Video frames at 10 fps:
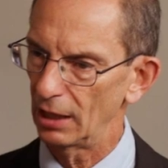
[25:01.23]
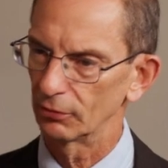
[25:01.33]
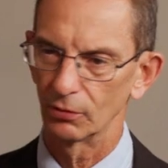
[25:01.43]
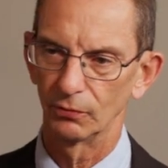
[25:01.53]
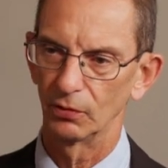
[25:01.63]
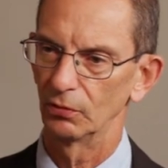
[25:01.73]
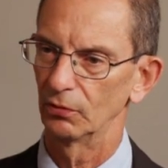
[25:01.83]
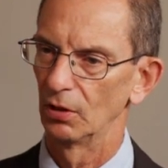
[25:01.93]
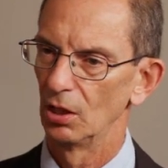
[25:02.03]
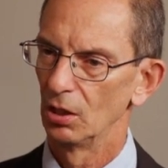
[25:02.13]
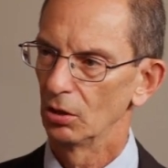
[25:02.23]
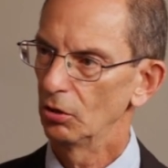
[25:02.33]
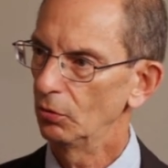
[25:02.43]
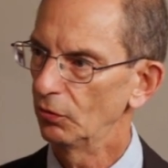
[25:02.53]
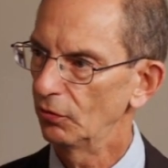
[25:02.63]
extroverts,
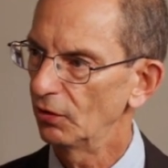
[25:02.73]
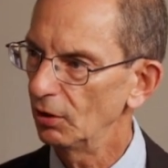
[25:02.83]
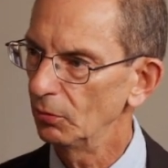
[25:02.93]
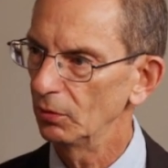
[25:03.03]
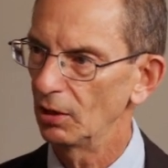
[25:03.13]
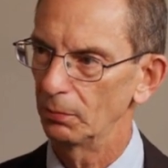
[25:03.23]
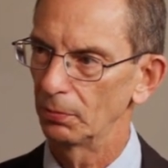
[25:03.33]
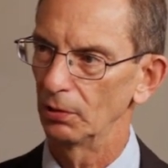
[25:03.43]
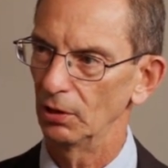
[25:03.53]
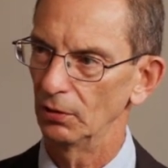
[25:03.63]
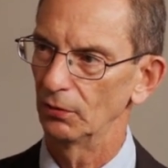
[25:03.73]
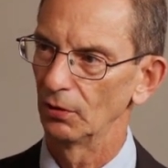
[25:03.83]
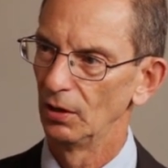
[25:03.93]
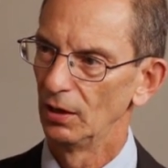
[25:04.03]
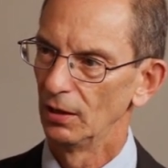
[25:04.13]
you see when they
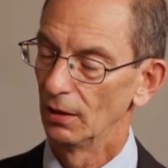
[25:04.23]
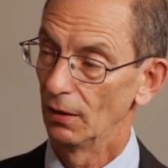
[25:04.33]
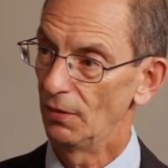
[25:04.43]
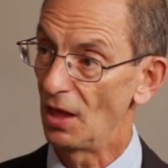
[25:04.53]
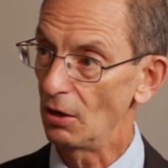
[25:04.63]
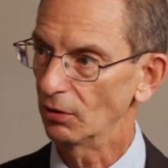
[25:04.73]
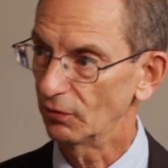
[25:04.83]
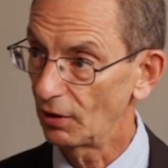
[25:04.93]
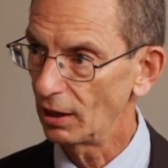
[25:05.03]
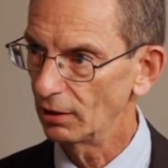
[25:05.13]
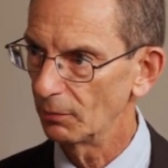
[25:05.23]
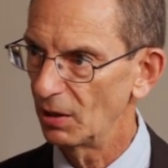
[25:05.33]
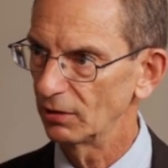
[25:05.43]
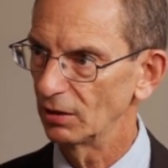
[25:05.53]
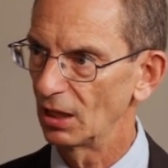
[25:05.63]
preach they're excited
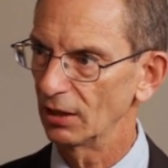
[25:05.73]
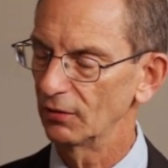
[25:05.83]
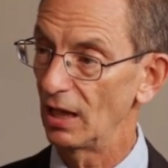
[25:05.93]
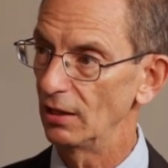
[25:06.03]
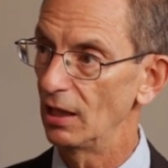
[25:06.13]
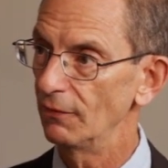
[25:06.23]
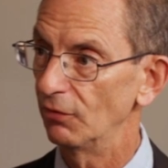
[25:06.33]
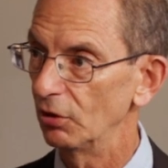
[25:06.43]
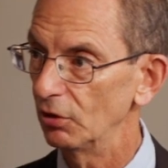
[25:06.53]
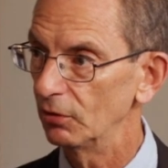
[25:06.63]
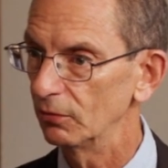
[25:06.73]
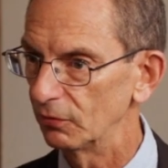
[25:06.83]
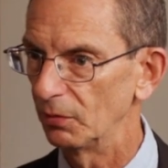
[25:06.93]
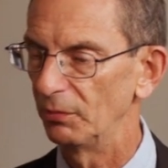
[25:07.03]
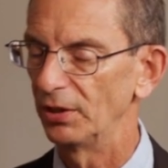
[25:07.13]
about the text and they've learned
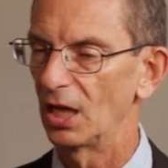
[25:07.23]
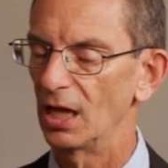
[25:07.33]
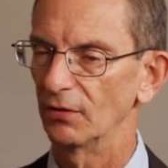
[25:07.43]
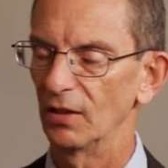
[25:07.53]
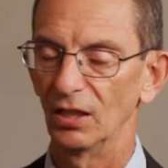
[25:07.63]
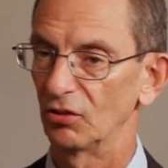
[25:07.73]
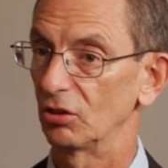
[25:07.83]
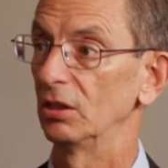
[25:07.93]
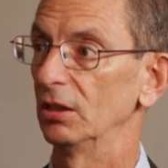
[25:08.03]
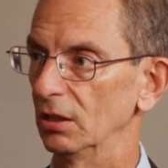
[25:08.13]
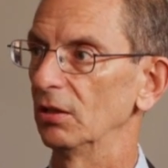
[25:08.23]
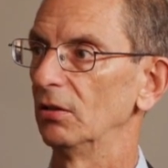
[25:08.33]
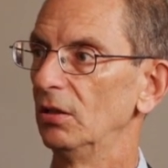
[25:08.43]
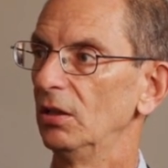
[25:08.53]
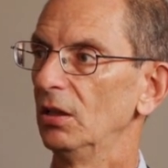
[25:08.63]
from the text. It's clear,
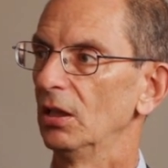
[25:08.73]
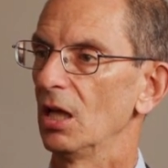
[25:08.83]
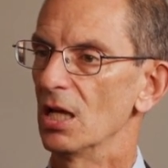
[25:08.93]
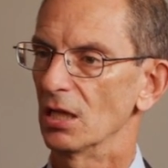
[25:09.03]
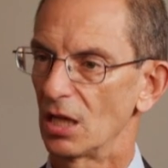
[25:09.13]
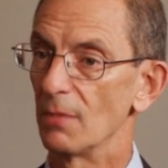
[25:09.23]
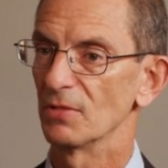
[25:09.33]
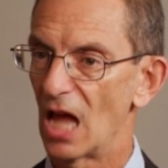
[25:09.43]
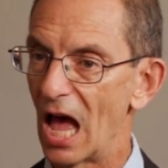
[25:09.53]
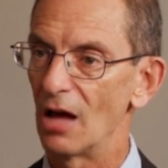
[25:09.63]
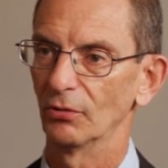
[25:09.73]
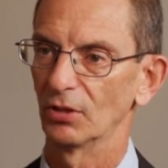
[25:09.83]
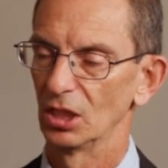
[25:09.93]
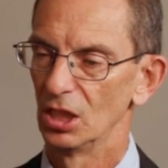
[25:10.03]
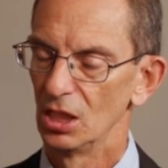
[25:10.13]
it comes
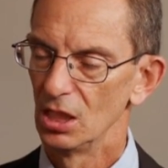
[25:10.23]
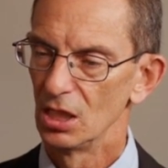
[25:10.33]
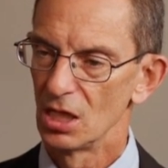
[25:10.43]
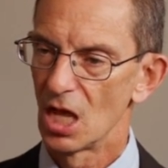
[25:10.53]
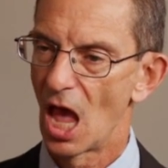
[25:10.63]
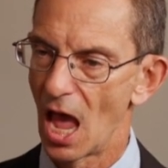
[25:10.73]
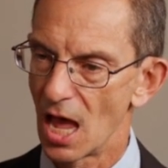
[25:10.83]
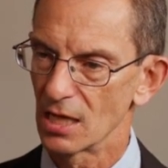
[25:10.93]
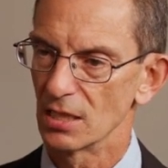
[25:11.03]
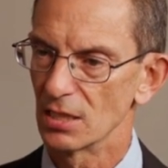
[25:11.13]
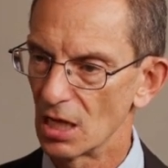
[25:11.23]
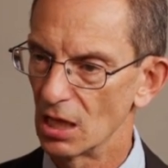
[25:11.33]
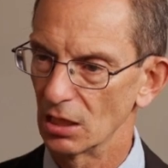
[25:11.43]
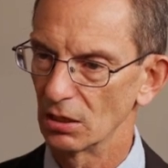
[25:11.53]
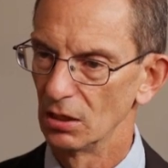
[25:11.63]
out. And,
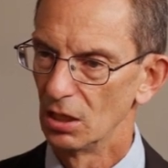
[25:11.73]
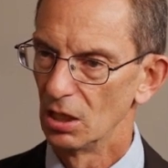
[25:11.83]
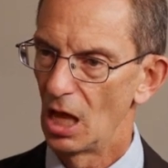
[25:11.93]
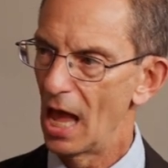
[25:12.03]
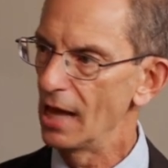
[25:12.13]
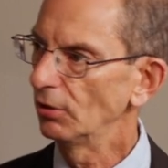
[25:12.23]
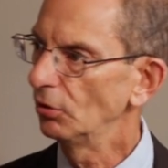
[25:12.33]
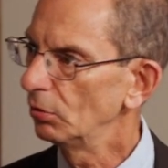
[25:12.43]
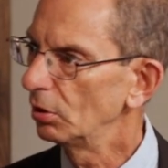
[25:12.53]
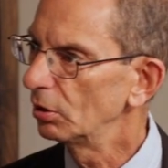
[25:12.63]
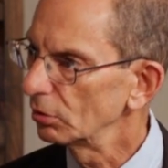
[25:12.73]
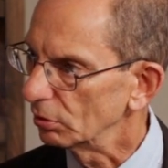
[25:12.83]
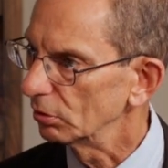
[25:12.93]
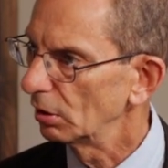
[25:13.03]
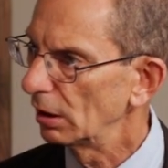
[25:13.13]
uh, and you
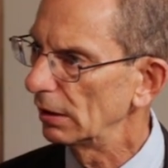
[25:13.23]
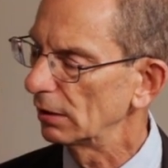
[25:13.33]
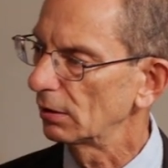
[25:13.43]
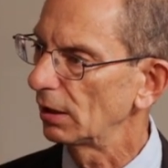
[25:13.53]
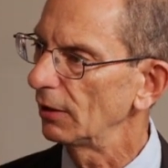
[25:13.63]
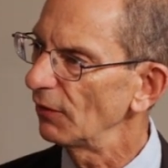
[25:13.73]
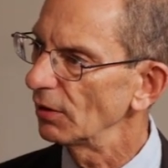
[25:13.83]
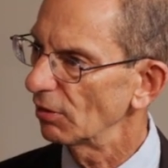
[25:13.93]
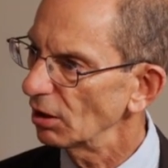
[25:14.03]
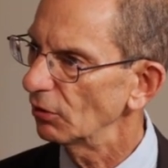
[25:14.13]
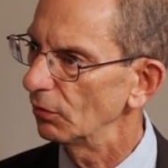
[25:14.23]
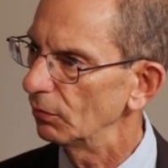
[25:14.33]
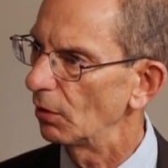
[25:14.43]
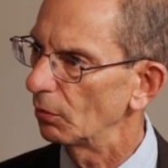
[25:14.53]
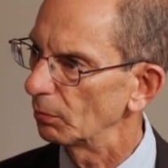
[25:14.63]
learn. Uh, even things
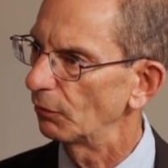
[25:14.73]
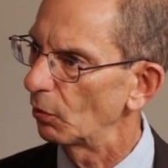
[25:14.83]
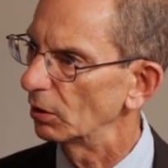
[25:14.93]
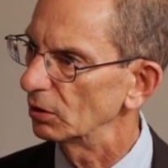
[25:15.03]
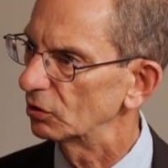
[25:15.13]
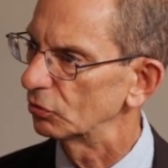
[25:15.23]
you've known before, it